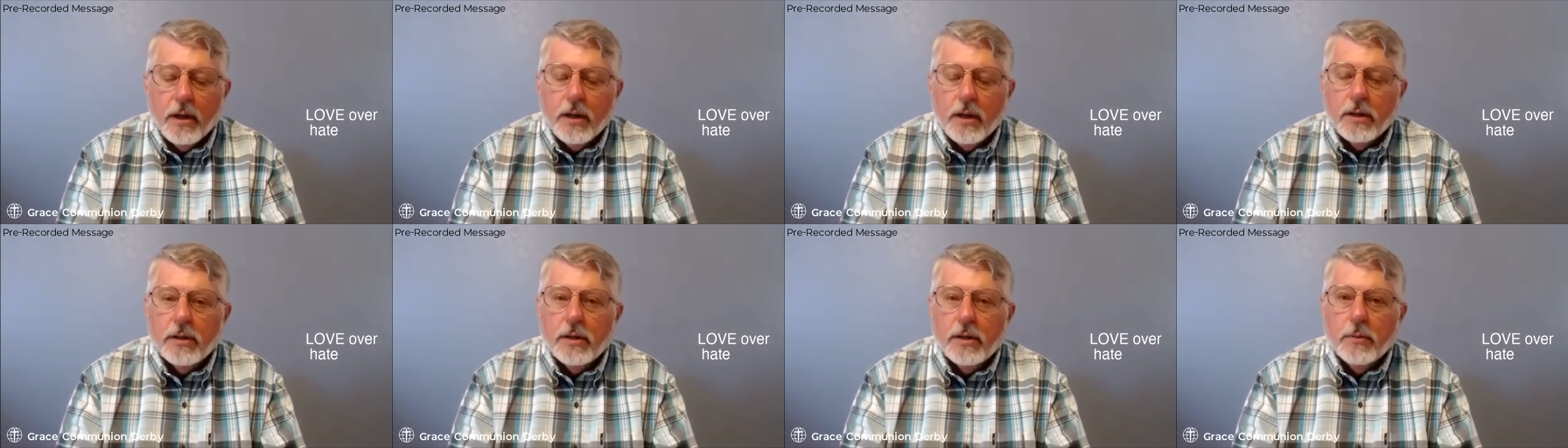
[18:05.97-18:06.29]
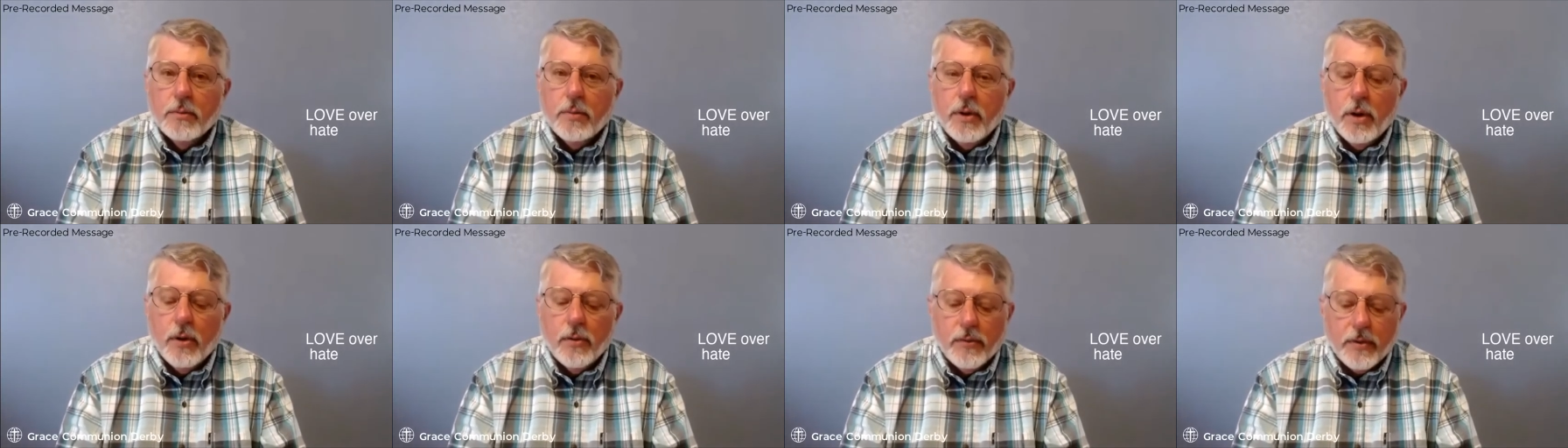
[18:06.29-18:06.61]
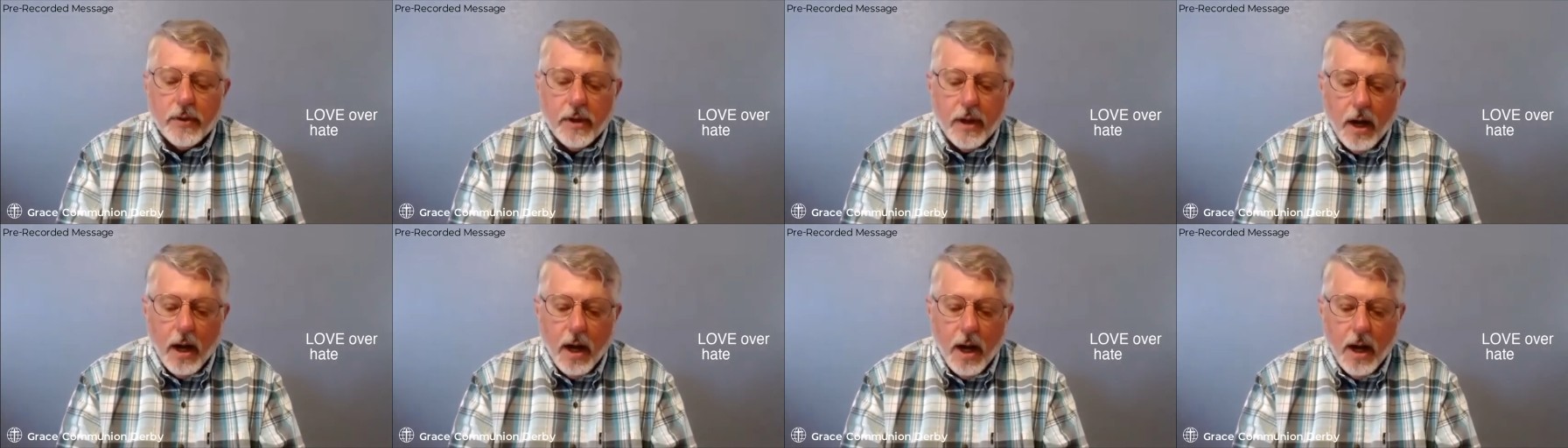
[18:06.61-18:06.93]
to both
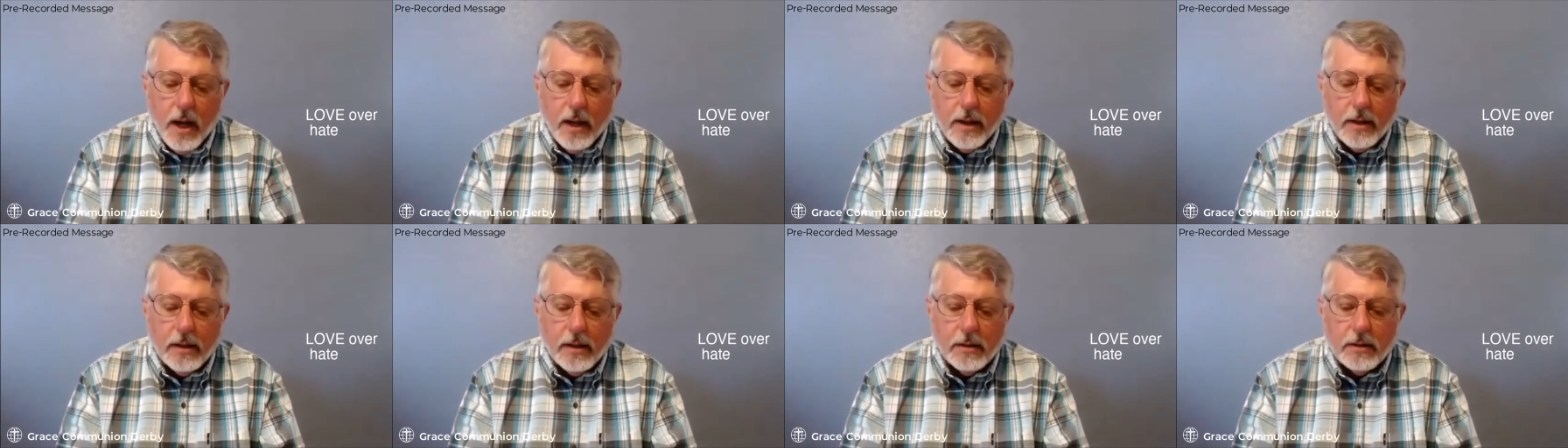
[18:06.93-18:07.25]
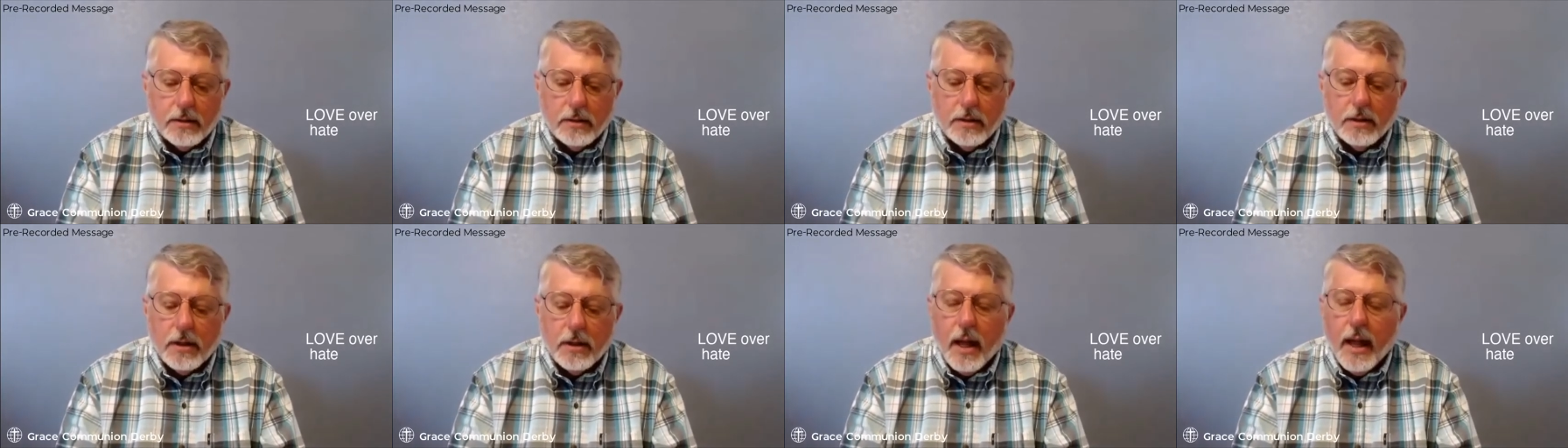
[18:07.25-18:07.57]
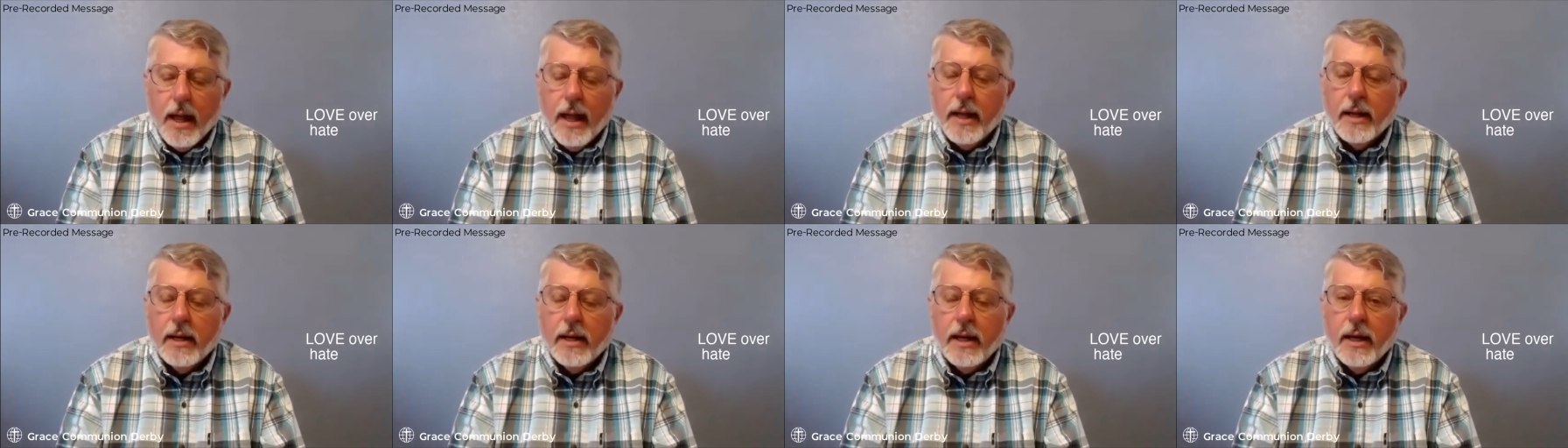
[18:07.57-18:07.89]
God
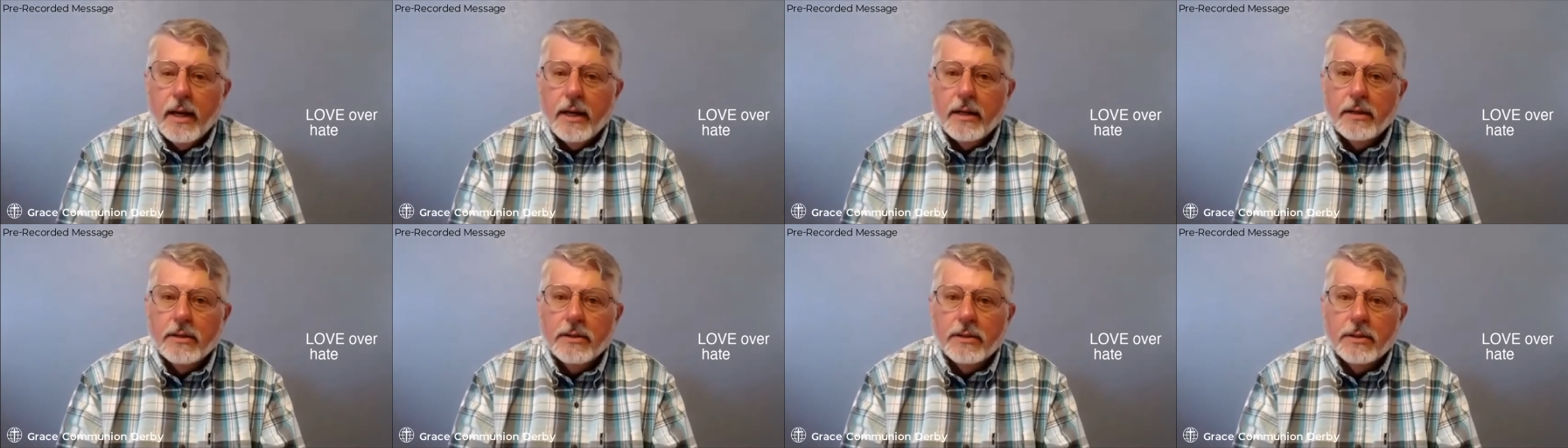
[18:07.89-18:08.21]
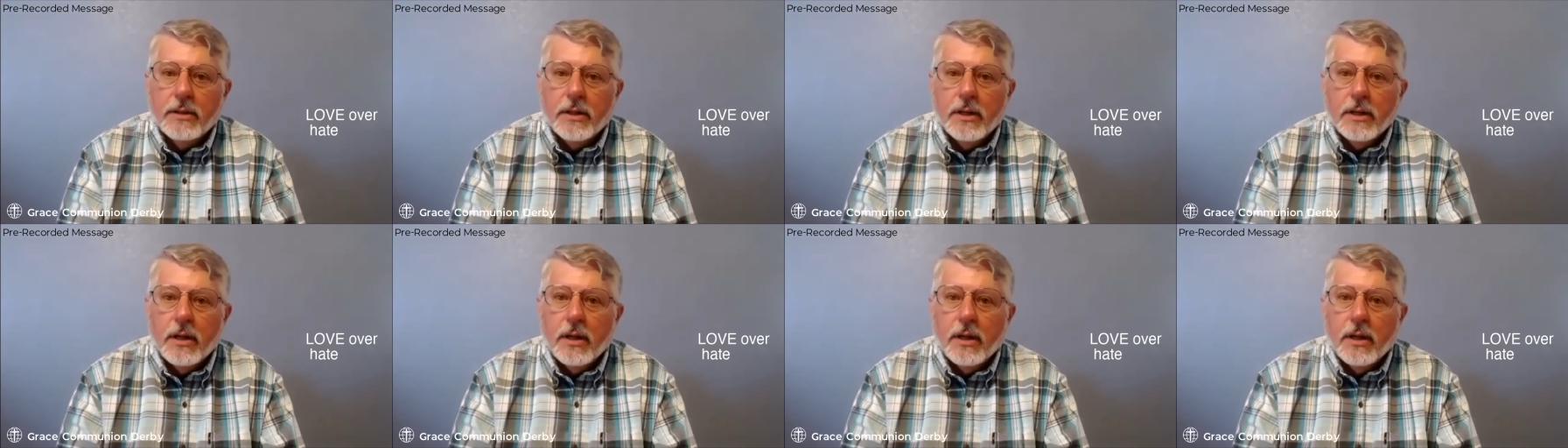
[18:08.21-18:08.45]
and us.